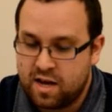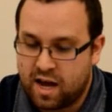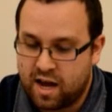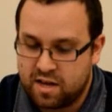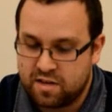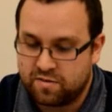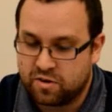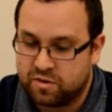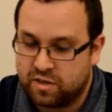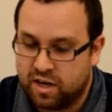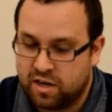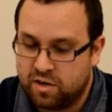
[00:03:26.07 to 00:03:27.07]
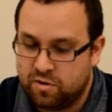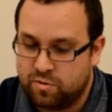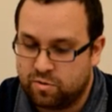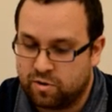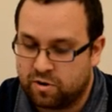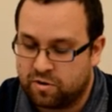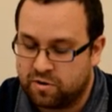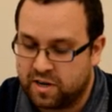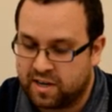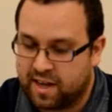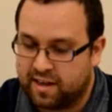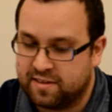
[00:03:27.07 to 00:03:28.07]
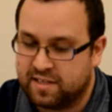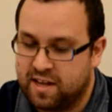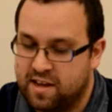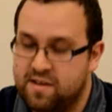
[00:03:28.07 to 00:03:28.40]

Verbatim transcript: Uh, you've got a new Gregorian calendar here.